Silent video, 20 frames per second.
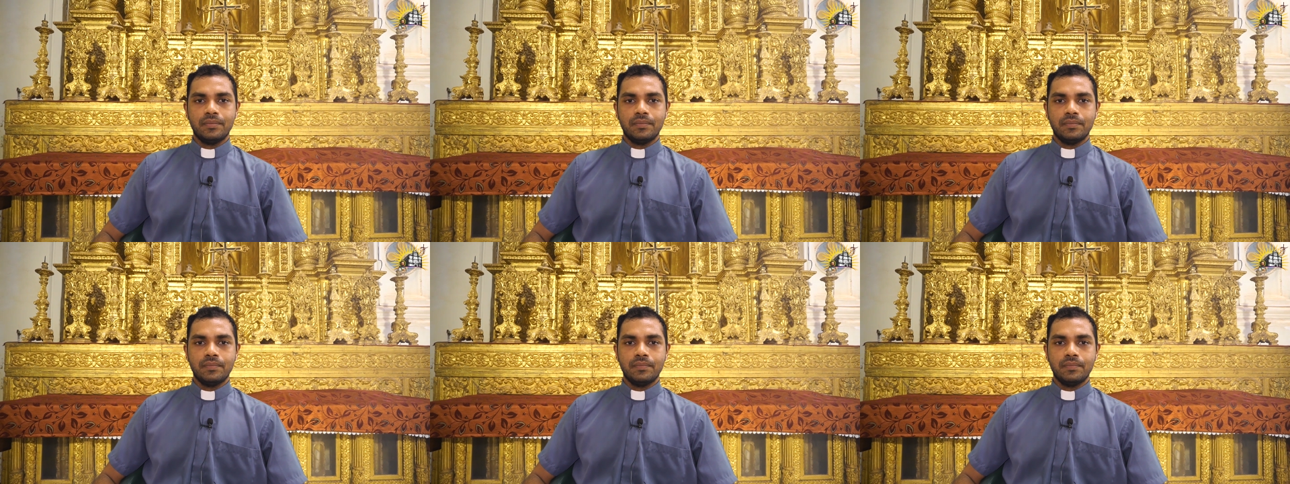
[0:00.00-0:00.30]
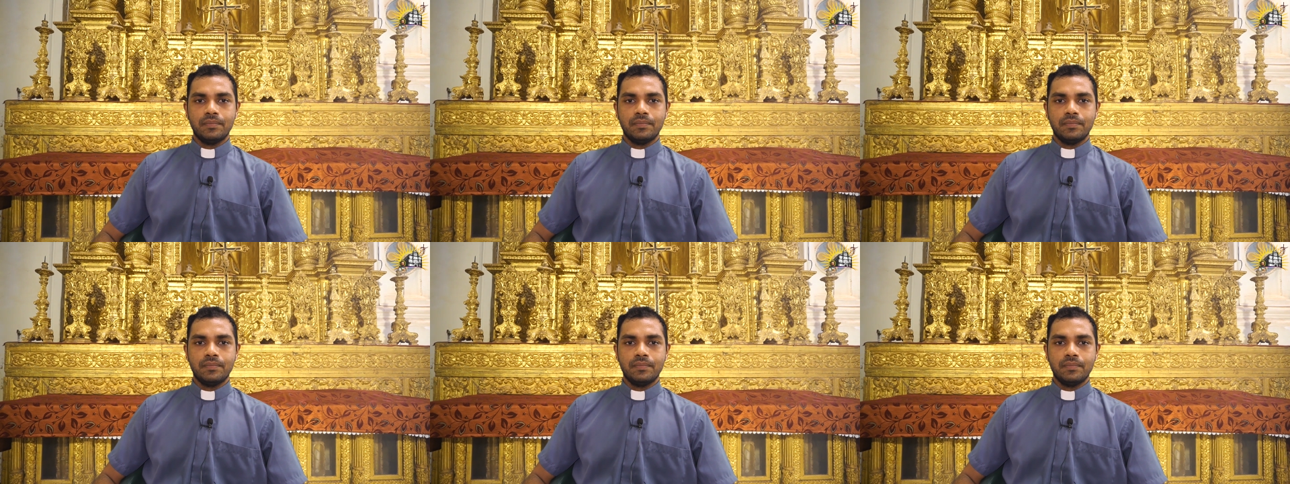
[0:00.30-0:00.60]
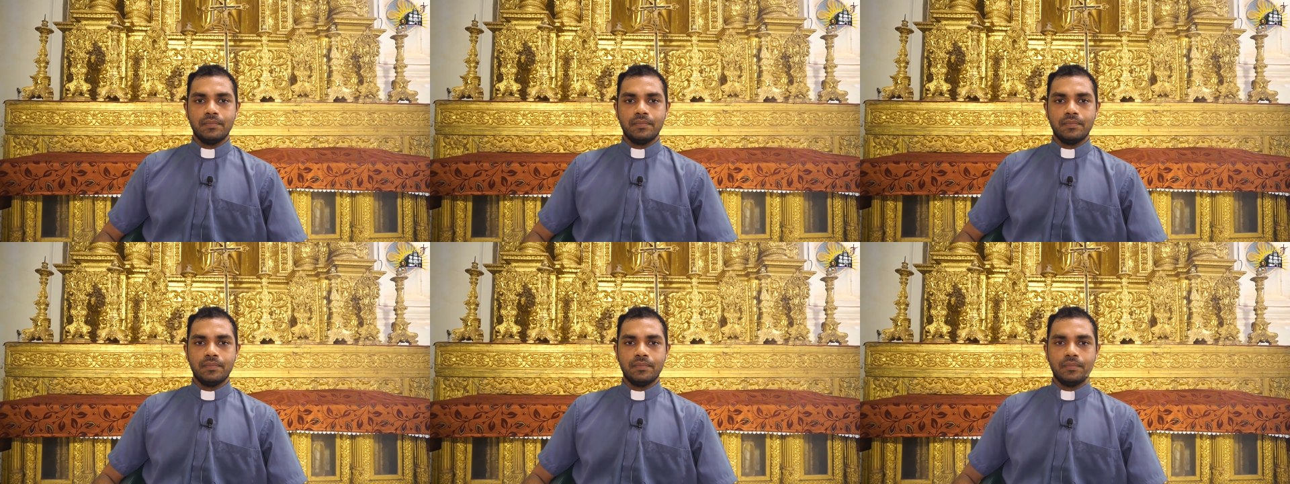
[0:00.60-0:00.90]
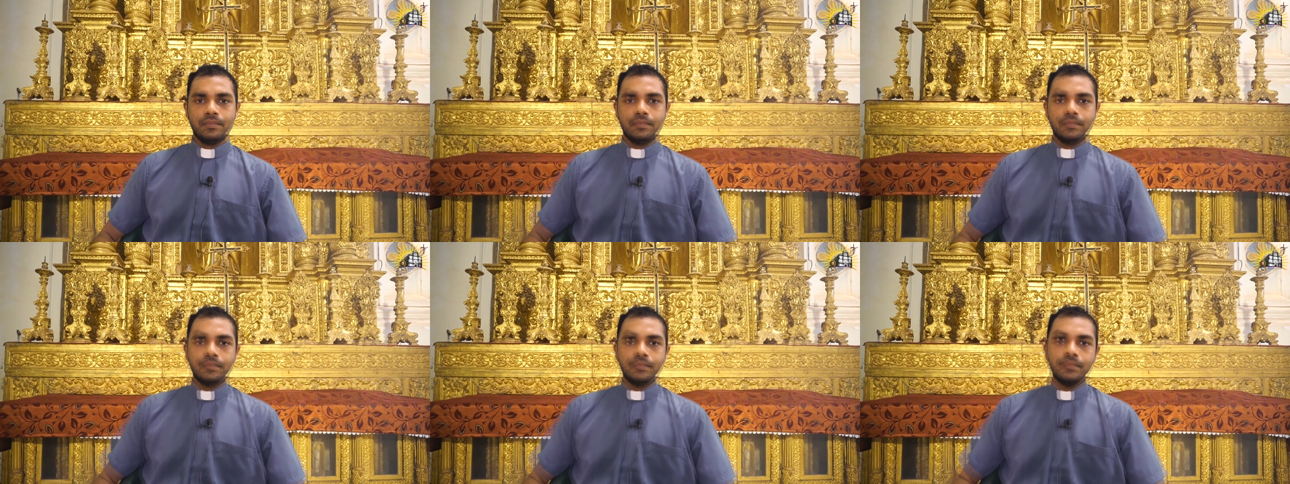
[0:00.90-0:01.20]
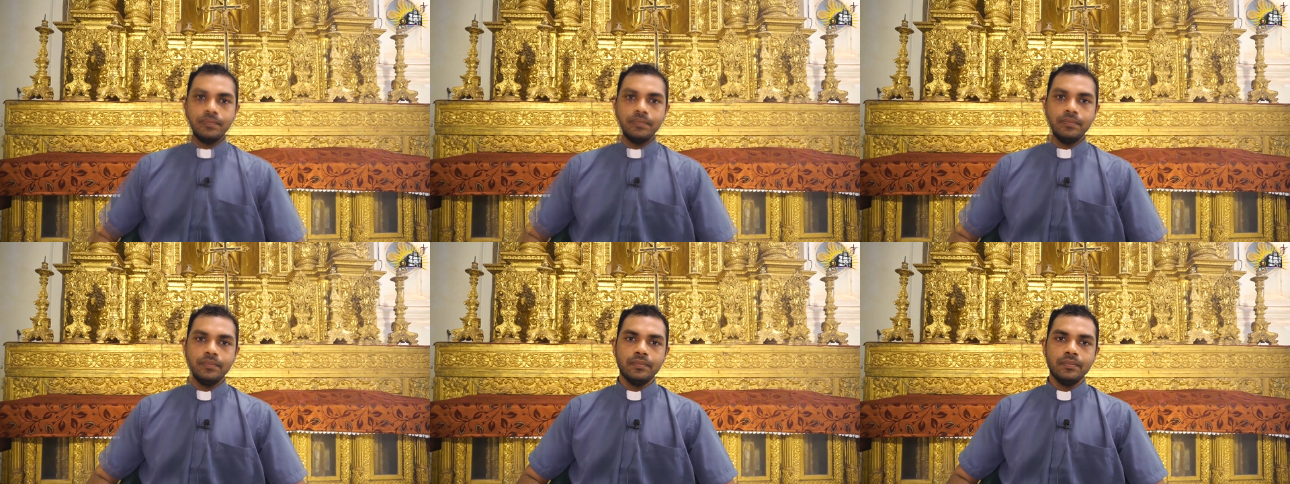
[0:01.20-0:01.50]

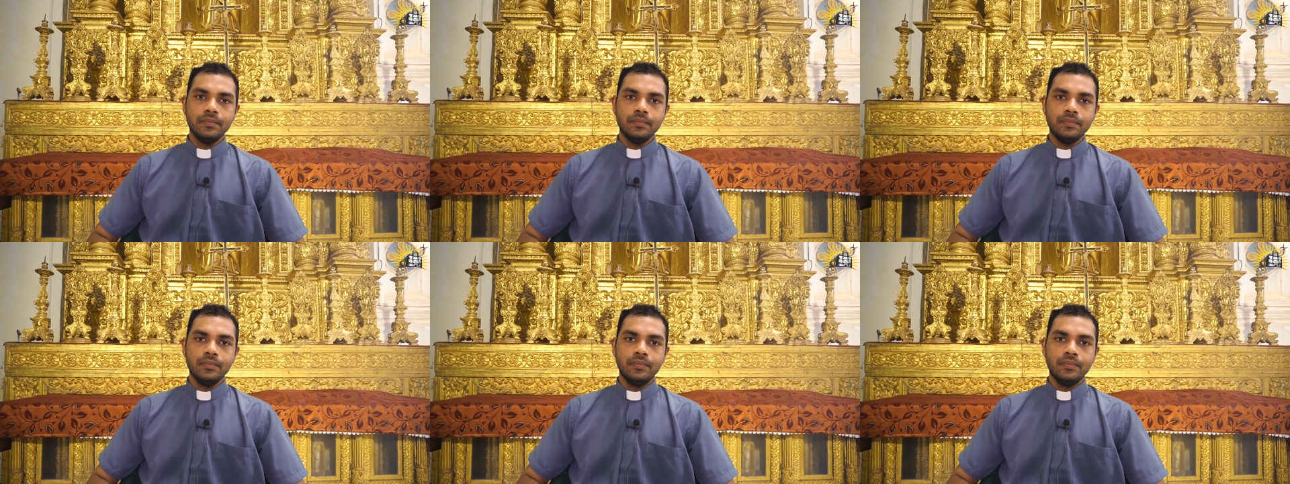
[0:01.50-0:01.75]
[no speech]